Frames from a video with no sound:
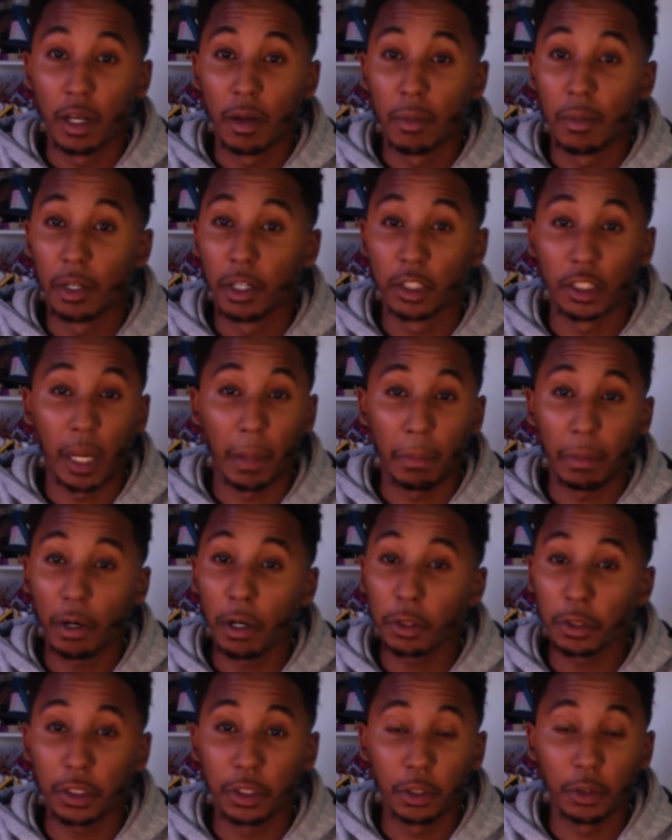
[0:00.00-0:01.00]
because I
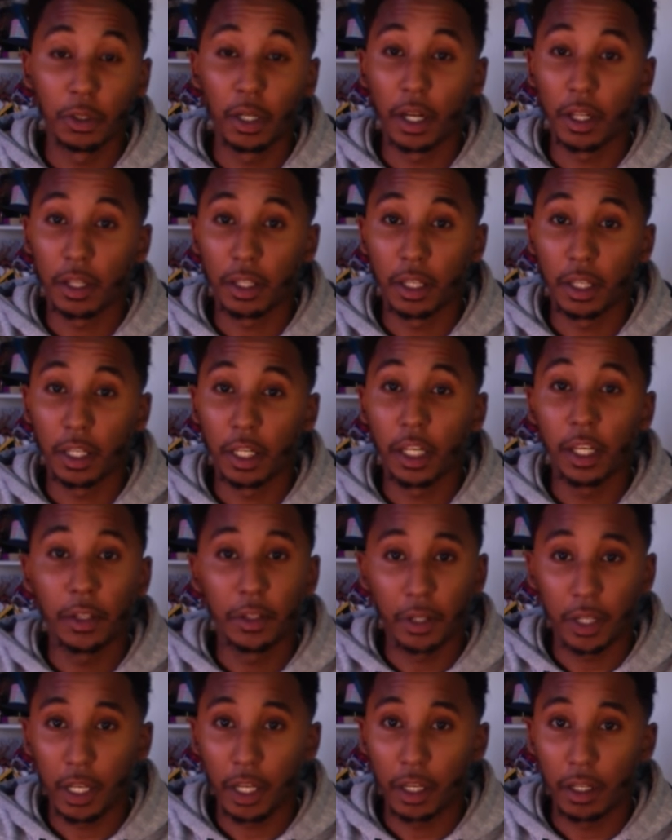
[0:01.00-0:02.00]
personally do not think
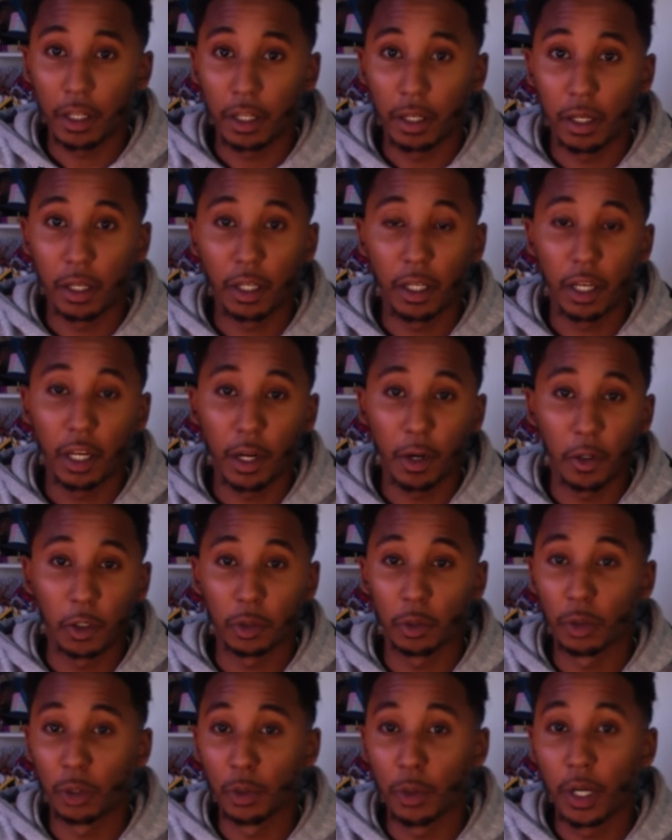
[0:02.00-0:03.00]
either candidate cares or
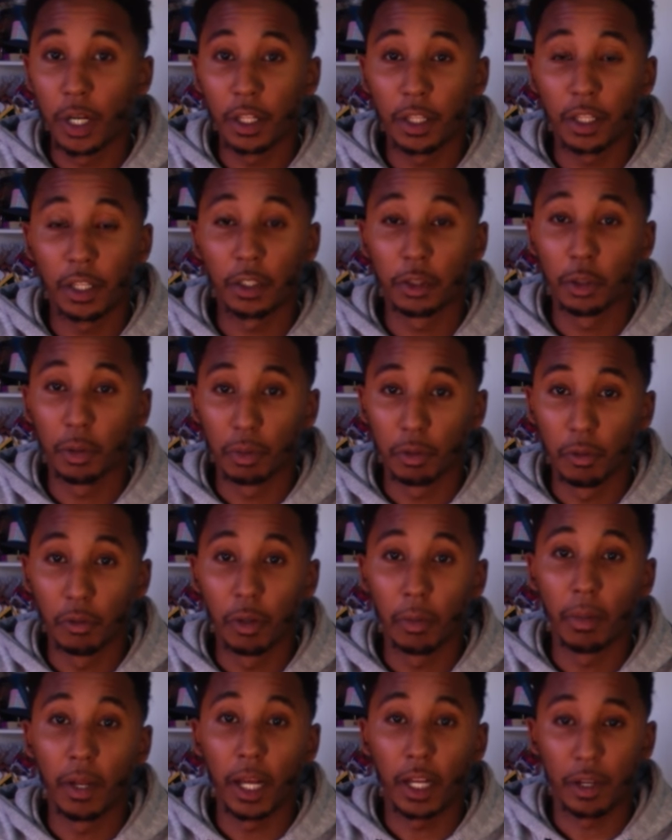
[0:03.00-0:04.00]
will do anything to improve the
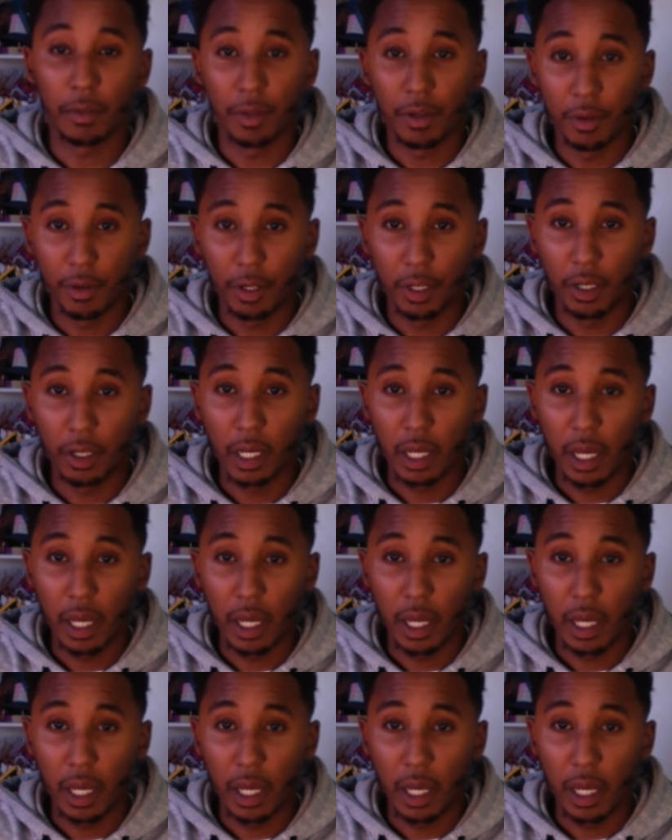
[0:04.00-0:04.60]
black community.